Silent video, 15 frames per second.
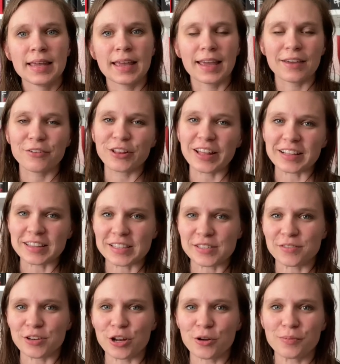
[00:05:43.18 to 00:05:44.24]
if you like this
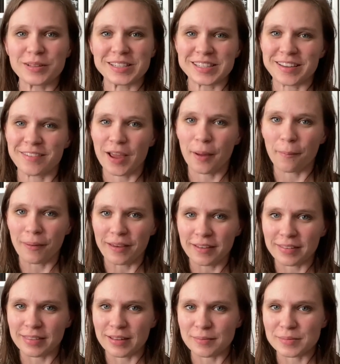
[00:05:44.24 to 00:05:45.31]
video, please give it a
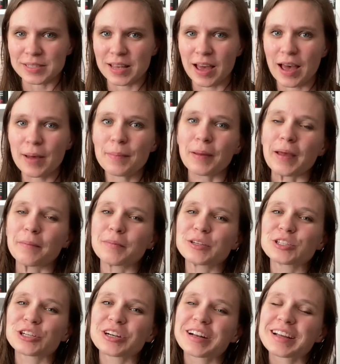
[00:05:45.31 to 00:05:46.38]
big thumbs up and be
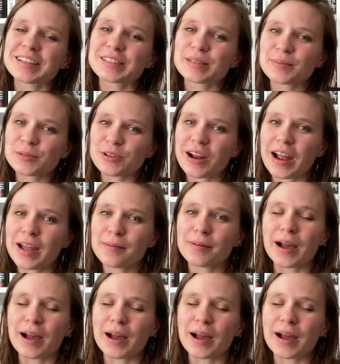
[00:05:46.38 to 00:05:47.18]
sure to hit subscribe.